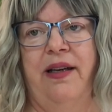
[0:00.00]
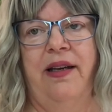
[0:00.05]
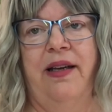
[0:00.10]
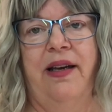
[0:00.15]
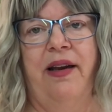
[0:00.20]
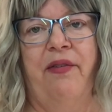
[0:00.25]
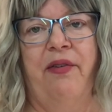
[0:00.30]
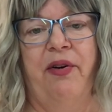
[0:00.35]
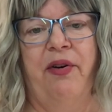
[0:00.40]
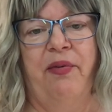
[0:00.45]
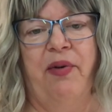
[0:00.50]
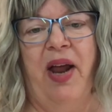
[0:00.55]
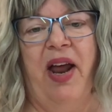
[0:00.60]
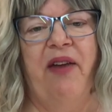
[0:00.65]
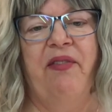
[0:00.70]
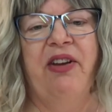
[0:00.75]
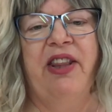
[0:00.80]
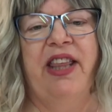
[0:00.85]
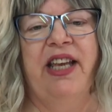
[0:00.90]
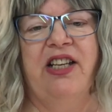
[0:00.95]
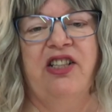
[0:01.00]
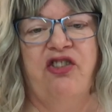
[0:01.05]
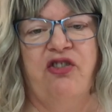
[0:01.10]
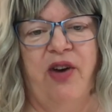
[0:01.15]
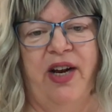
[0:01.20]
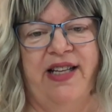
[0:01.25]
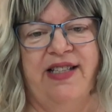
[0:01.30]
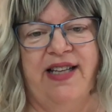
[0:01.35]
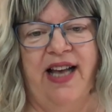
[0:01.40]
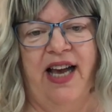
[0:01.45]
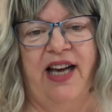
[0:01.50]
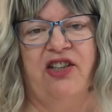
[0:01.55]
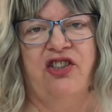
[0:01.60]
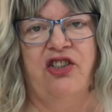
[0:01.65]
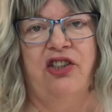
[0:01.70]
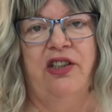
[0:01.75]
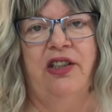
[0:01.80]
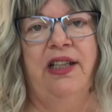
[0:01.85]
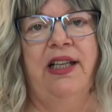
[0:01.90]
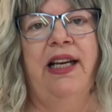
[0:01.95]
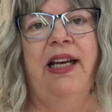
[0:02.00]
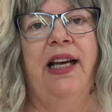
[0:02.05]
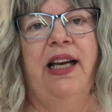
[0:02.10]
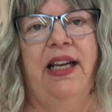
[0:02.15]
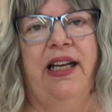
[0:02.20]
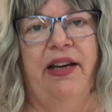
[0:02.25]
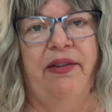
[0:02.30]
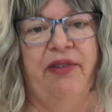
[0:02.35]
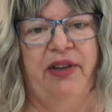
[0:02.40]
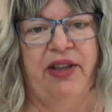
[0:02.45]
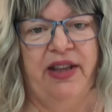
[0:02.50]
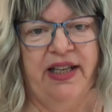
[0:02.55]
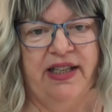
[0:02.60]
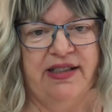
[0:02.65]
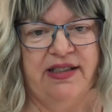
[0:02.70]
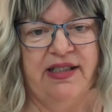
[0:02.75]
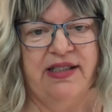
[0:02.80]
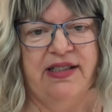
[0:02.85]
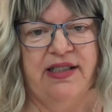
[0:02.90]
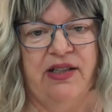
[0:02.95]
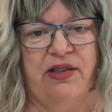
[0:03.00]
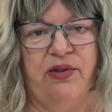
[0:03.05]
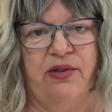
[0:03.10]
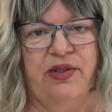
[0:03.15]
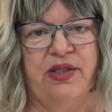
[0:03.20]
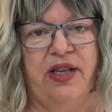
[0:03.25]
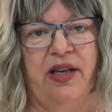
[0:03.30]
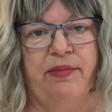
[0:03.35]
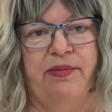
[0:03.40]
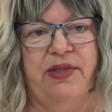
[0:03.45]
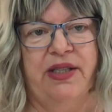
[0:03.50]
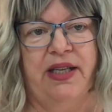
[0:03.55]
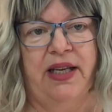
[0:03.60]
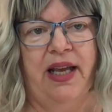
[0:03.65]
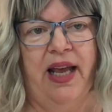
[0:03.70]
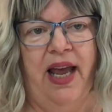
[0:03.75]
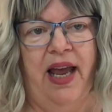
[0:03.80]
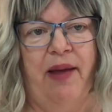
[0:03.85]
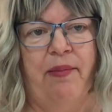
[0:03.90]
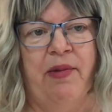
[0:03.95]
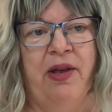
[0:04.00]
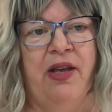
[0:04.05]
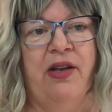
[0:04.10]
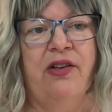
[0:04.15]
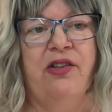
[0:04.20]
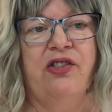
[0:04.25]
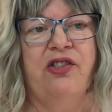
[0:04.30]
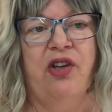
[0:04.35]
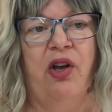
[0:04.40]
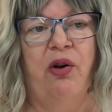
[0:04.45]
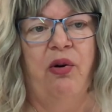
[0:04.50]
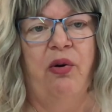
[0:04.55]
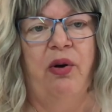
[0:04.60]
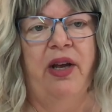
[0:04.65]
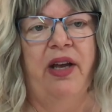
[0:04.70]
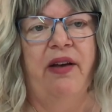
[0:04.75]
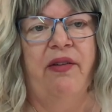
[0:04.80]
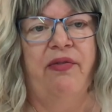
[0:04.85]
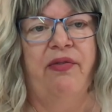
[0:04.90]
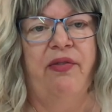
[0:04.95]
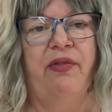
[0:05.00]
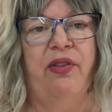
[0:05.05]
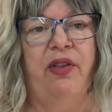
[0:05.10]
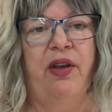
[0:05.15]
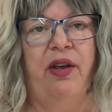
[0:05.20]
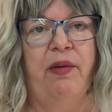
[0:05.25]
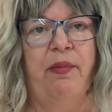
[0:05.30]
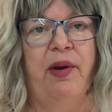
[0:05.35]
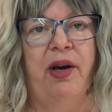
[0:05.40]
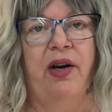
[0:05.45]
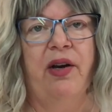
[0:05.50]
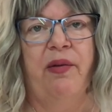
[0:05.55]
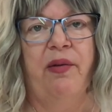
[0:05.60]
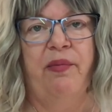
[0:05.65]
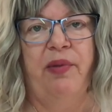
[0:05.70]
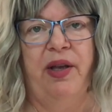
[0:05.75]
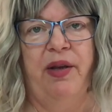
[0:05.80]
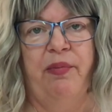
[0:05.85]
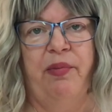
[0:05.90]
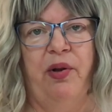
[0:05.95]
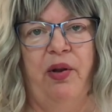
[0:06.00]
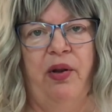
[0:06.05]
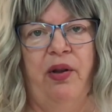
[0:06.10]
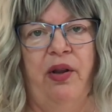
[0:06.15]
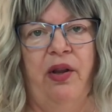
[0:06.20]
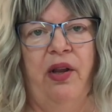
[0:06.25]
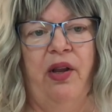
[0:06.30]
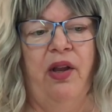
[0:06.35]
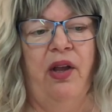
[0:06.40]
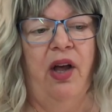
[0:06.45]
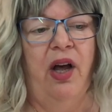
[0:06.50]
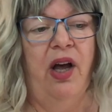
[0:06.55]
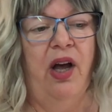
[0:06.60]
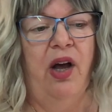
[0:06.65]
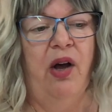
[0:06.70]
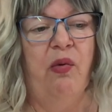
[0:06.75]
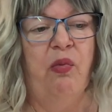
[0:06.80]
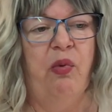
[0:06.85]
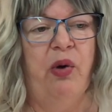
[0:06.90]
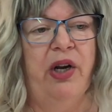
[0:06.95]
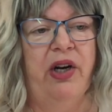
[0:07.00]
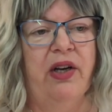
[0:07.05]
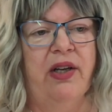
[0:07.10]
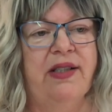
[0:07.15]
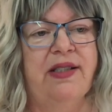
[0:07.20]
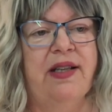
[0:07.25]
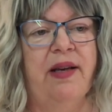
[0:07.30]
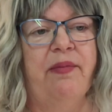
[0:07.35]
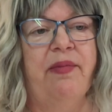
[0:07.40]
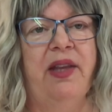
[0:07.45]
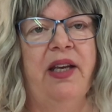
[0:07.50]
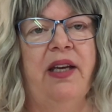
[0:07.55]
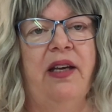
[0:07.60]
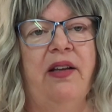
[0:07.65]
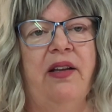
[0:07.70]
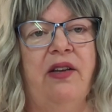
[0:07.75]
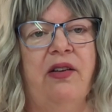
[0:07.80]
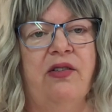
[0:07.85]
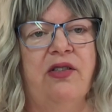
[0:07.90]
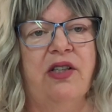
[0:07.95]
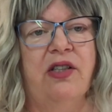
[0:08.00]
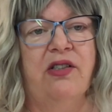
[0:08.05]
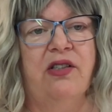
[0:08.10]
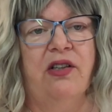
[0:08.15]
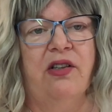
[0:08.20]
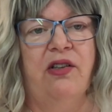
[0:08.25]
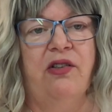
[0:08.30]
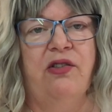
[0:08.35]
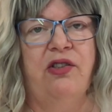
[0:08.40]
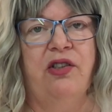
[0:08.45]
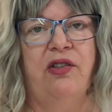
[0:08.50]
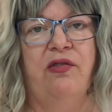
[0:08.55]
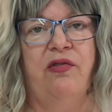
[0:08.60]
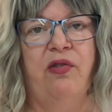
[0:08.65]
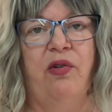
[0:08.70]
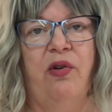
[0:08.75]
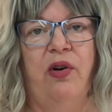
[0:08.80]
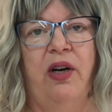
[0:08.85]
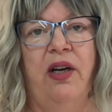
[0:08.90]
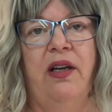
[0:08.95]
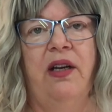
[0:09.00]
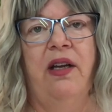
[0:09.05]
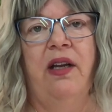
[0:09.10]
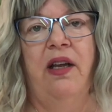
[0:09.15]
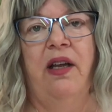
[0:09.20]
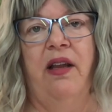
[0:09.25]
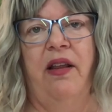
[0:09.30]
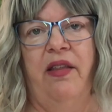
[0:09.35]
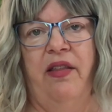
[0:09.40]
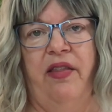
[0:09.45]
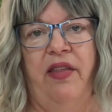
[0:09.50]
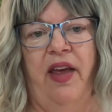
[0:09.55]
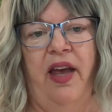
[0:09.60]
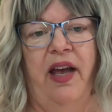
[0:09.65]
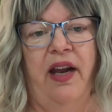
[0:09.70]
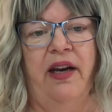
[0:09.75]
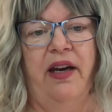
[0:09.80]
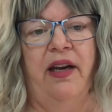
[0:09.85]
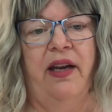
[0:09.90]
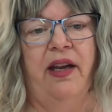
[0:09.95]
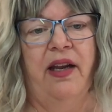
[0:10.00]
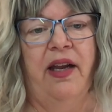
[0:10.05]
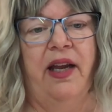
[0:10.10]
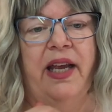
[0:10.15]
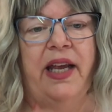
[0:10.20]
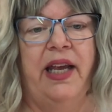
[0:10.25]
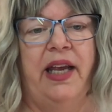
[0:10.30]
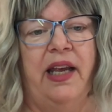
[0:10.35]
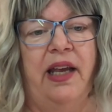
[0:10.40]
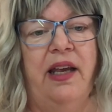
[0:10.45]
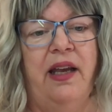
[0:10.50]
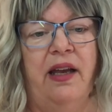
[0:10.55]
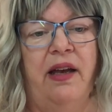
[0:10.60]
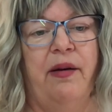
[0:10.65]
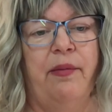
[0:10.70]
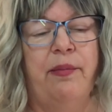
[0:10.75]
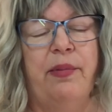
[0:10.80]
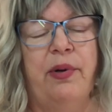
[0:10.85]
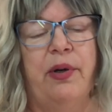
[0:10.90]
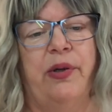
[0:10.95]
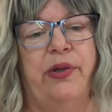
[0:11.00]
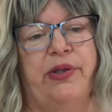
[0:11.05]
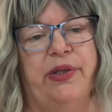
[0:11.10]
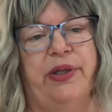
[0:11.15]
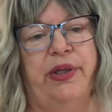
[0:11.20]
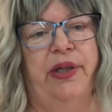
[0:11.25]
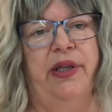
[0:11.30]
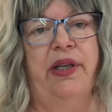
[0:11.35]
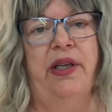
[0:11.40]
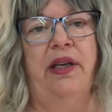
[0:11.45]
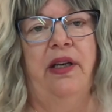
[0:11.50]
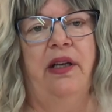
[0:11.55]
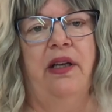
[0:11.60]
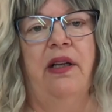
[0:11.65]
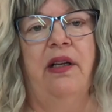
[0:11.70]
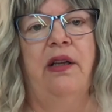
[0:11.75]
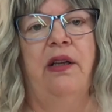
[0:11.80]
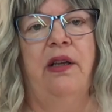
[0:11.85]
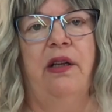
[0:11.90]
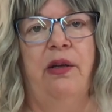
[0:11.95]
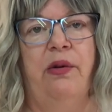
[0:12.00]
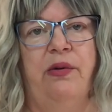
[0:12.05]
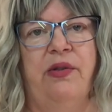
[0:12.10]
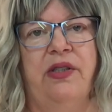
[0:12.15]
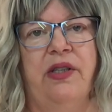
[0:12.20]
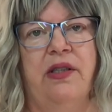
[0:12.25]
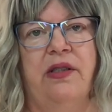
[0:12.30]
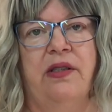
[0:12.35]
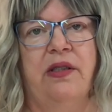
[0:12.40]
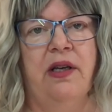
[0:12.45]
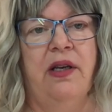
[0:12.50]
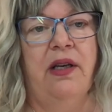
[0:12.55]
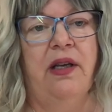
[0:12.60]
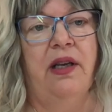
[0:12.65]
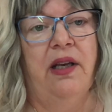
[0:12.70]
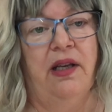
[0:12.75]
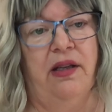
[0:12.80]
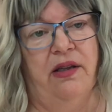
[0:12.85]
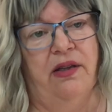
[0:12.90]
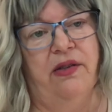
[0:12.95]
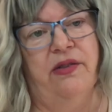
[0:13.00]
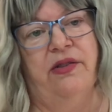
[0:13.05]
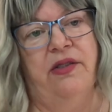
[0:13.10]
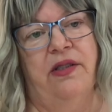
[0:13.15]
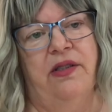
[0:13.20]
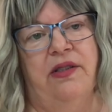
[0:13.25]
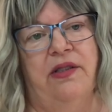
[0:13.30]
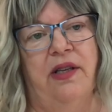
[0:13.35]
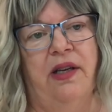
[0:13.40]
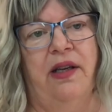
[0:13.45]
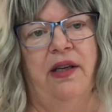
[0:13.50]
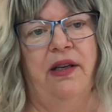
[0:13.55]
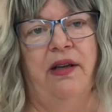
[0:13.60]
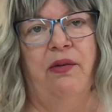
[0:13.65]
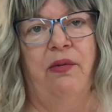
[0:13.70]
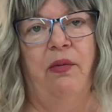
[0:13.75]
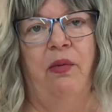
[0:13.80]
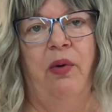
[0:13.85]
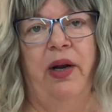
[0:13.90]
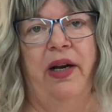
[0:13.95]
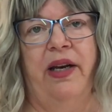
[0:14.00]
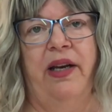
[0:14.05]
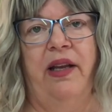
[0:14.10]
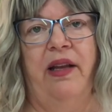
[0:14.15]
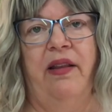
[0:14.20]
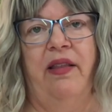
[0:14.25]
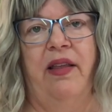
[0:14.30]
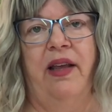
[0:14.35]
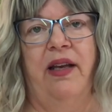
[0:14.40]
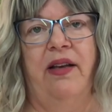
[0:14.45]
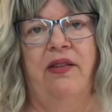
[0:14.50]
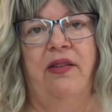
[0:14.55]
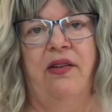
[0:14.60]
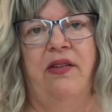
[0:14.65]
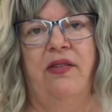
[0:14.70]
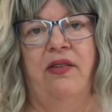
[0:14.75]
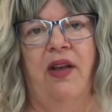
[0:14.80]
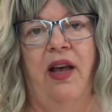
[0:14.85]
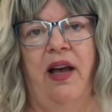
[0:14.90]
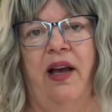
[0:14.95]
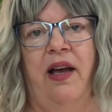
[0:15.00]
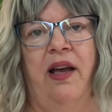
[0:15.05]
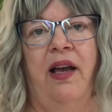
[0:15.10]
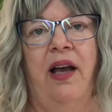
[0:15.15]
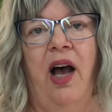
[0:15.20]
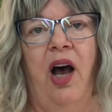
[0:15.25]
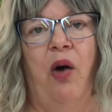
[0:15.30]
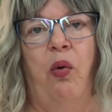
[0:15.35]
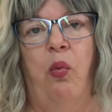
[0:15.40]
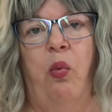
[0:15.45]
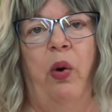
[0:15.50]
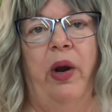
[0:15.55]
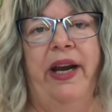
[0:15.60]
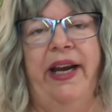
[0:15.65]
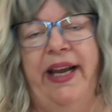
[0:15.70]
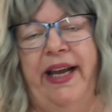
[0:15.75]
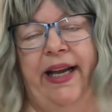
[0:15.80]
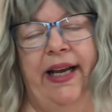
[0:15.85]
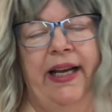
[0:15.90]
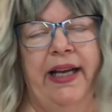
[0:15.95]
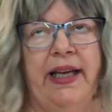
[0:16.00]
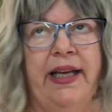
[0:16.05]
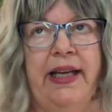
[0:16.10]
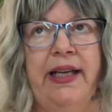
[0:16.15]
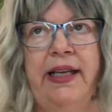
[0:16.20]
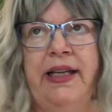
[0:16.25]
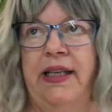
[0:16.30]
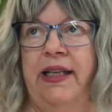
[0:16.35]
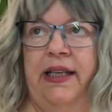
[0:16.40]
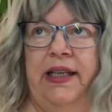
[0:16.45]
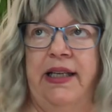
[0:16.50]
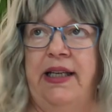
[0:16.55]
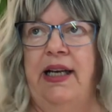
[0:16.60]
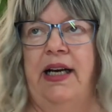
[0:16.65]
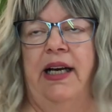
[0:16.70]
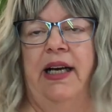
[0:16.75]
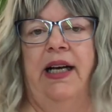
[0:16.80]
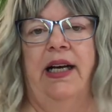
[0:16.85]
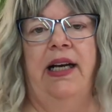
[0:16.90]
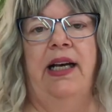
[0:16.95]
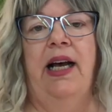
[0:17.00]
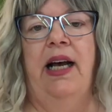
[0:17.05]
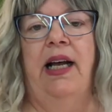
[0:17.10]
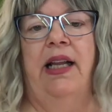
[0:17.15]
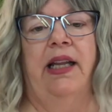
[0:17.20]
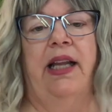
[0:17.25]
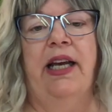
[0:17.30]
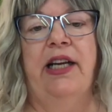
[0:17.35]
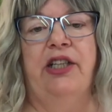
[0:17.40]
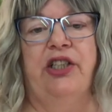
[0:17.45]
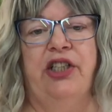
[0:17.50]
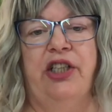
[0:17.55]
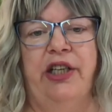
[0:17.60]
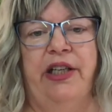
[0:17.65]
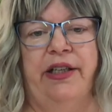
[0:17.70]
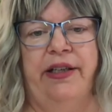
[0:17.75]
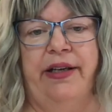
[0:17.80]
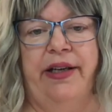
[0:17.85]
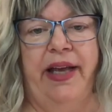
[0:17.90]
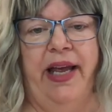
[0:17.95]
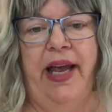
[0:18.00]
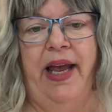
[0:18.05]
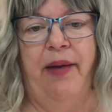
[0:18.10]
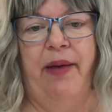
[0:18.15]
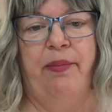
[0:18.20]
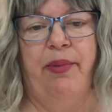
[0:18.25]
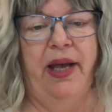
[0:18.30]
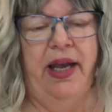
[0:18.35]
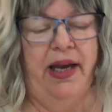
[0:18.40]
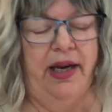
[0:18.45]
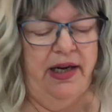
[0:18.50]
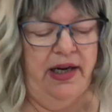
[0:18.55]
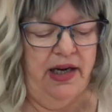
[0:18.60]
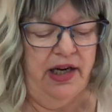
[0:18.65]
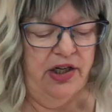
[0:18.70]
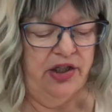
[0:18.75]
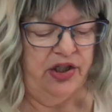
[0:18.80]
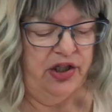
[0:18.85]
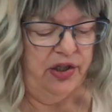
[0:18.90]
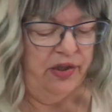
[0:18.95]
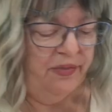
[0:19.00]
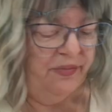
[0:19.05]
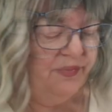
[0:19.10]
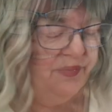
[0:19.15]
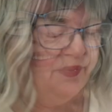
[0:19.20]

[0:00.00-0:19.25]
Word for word: give every, everything's transactional and everything's a zero-sum game. So if the American people uh, win on something and there's a solution for it, then he personally loses. He loses what he thinks is a, a winning uh, election campaign issue.